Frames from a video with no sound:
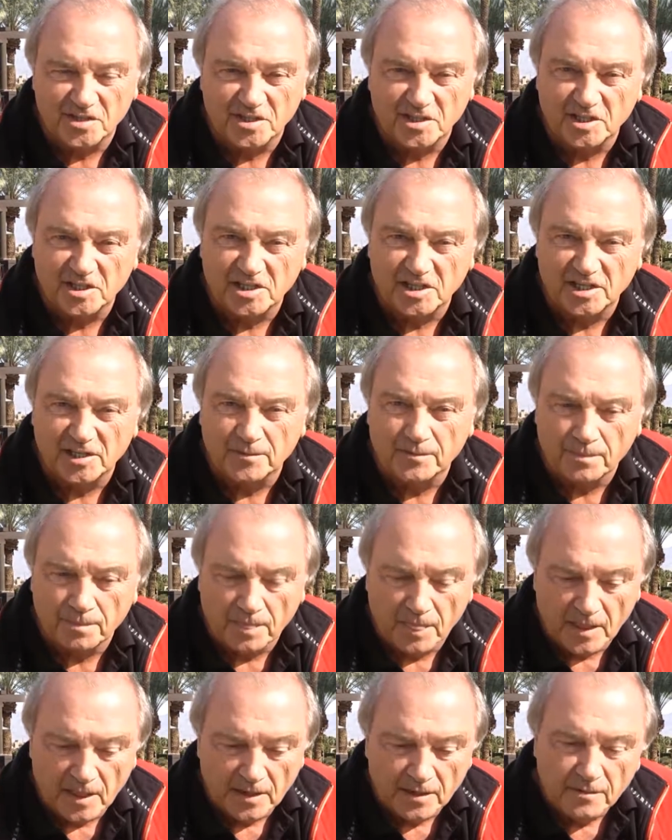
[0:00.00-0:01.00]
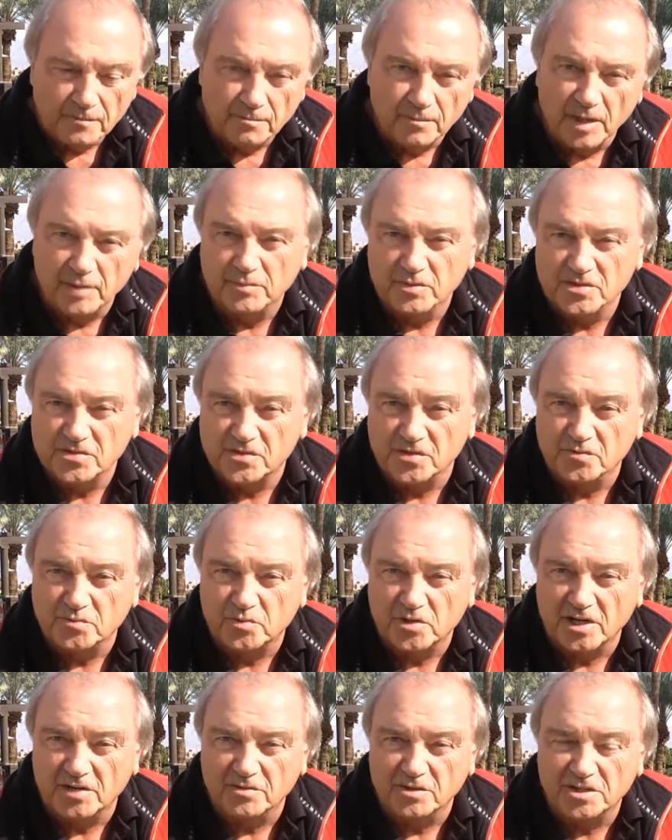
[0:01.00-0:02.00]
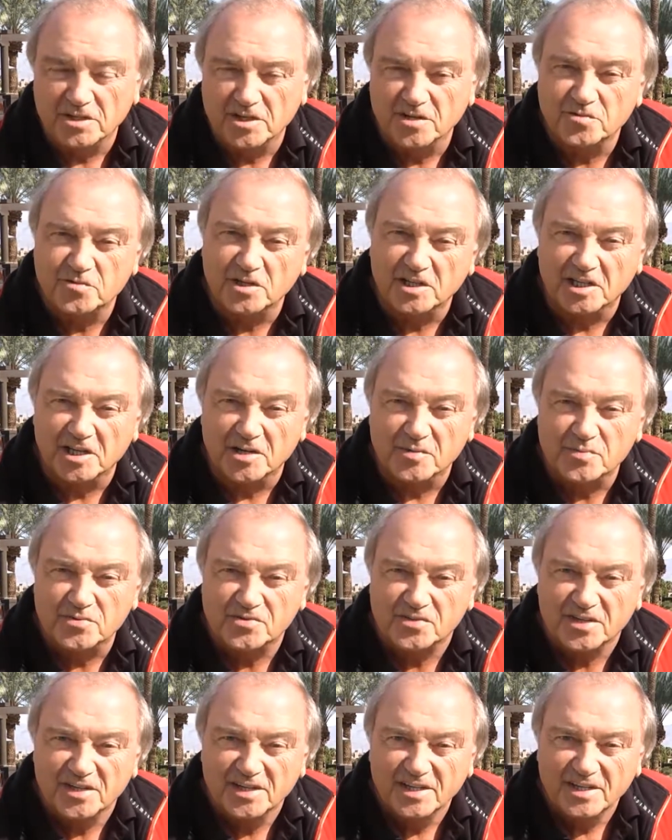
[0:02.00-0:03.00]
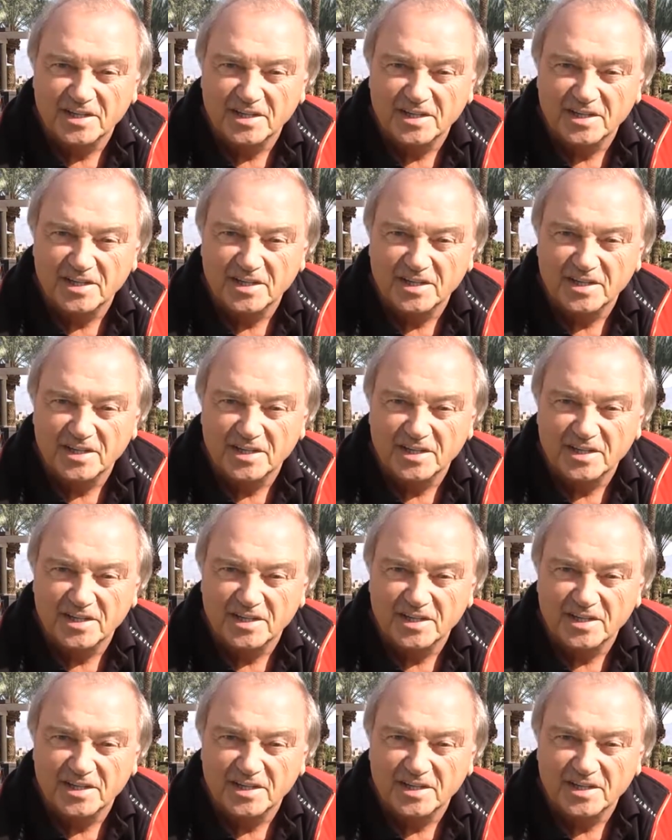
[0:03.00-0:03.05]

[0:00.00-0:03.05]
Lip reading: the members of private country clubs.